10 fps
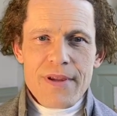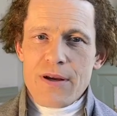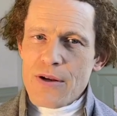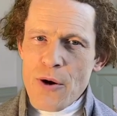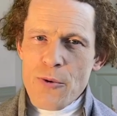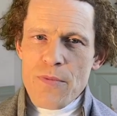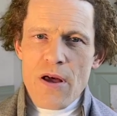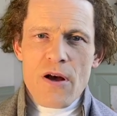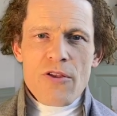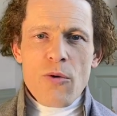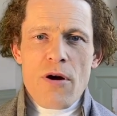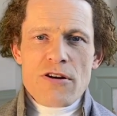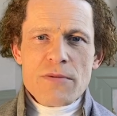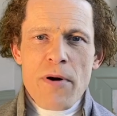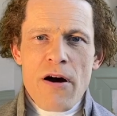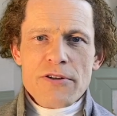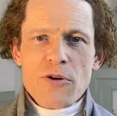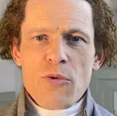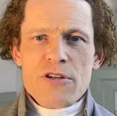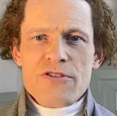No, the worst part
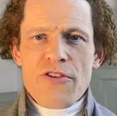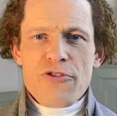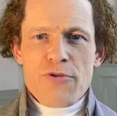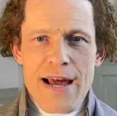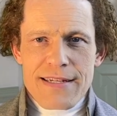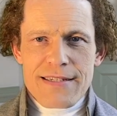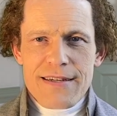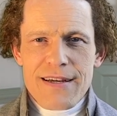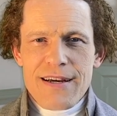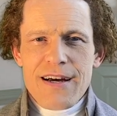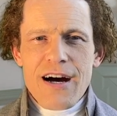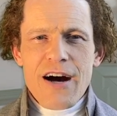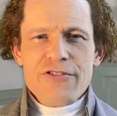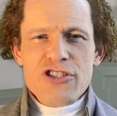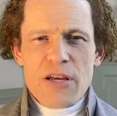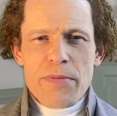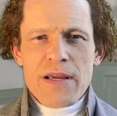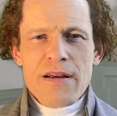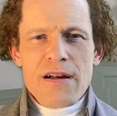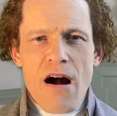was the threat of
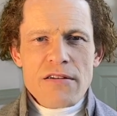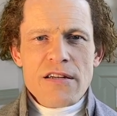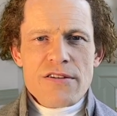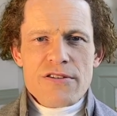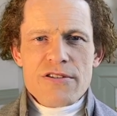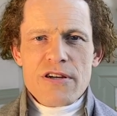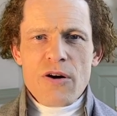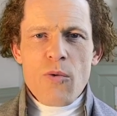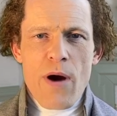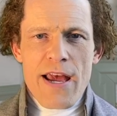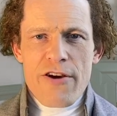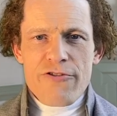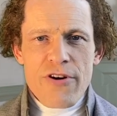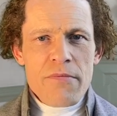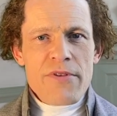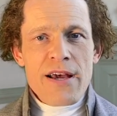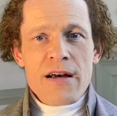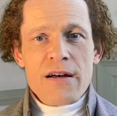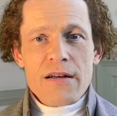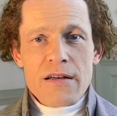shipping colonists away from
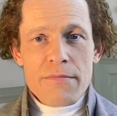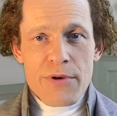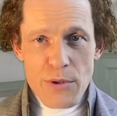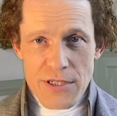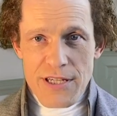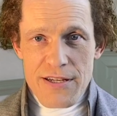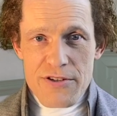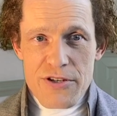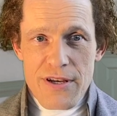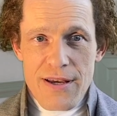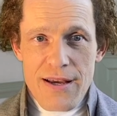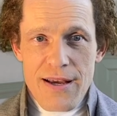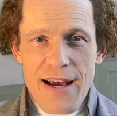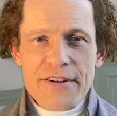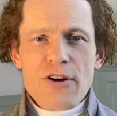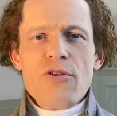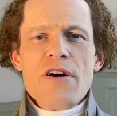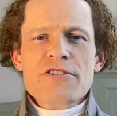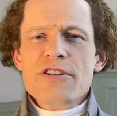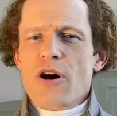their communities and
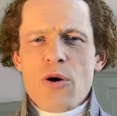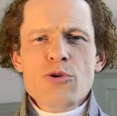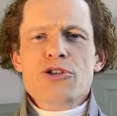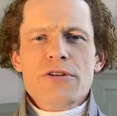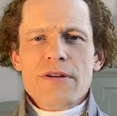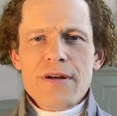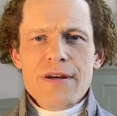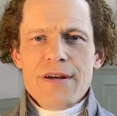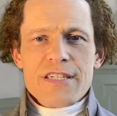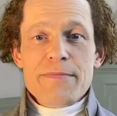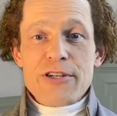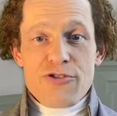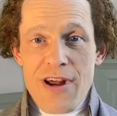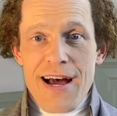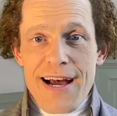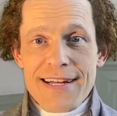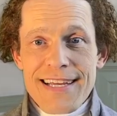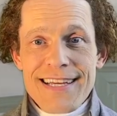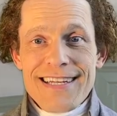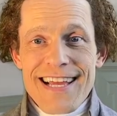across an ocean to be tried
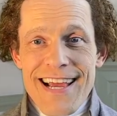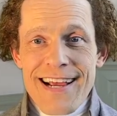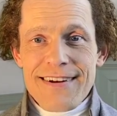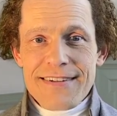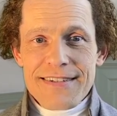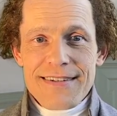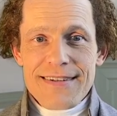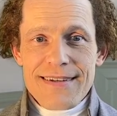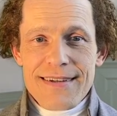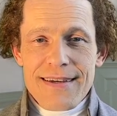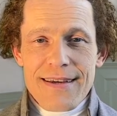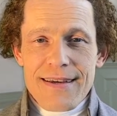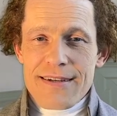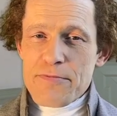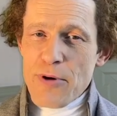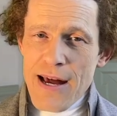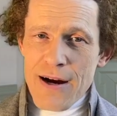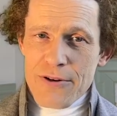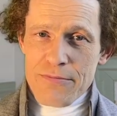in England as proud